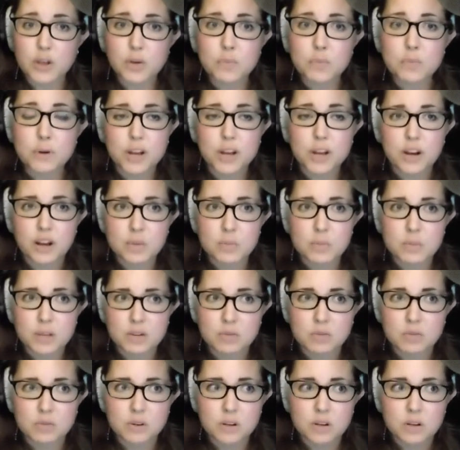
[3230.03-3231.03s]
But I
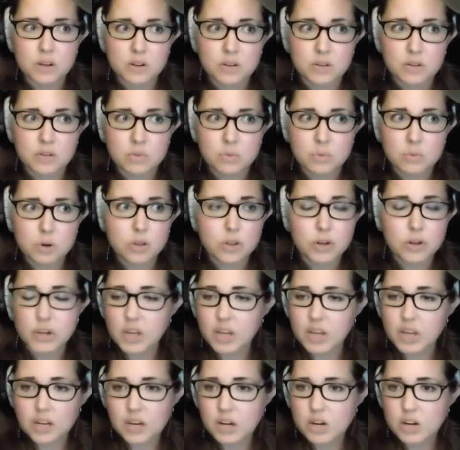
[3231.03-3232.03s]
mean, we're
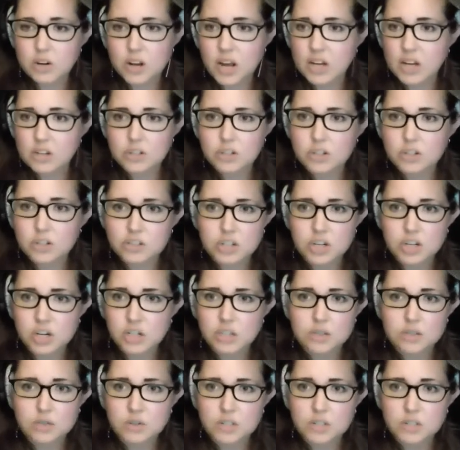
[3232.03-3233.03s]
looking at international
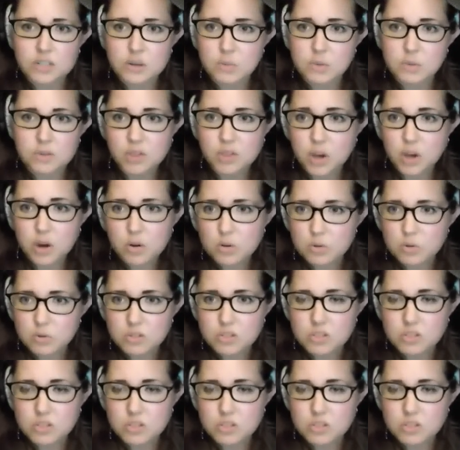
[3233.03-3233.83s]
chairs for some of those.